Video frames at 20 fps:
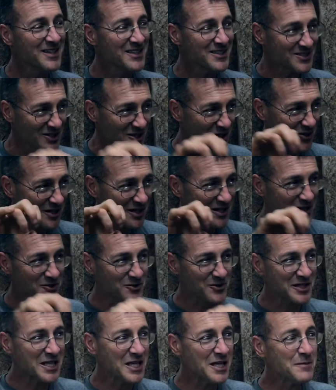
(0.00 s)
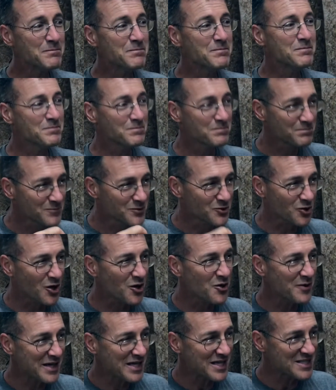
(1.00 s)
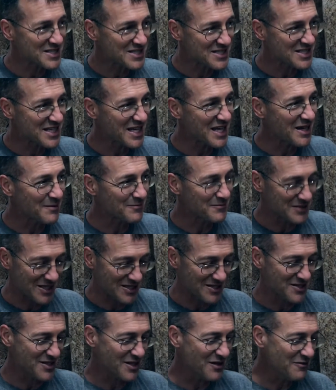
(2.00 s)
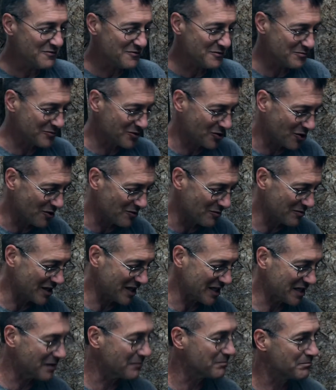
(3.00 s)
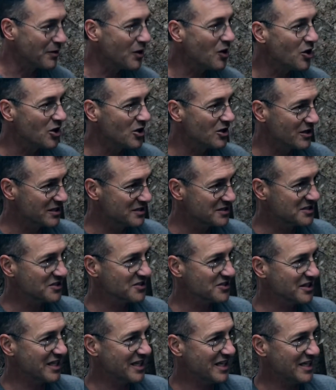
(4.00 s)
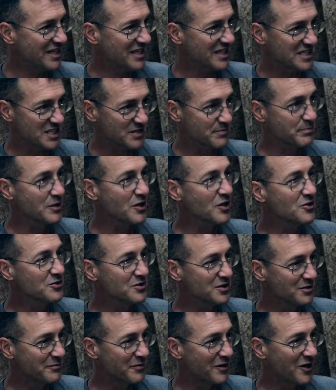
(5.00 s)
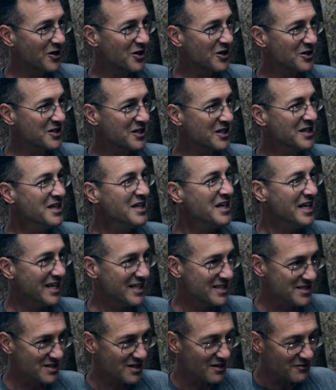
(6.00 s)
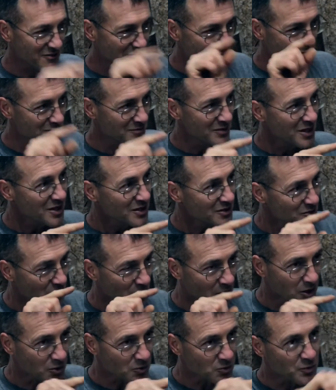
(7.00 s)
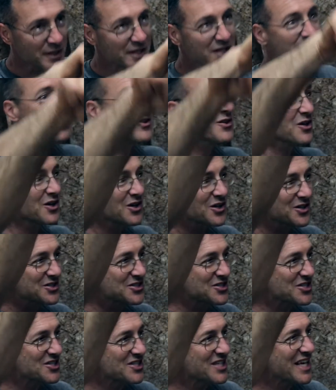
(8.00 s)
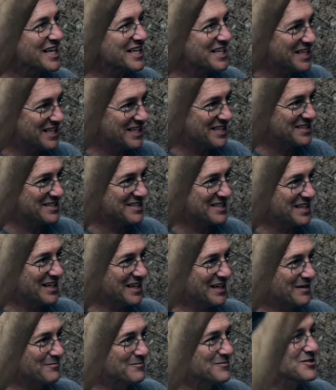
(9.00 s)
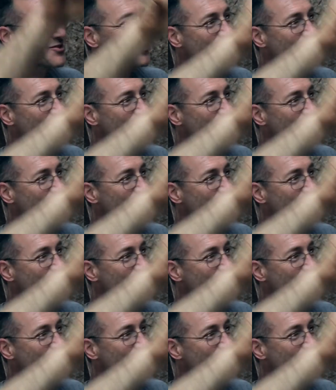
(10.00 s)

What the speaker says: So it'll keep growing stem, and some of them grow them like a ball until they explode the bark, and some of them grow real long snaky stems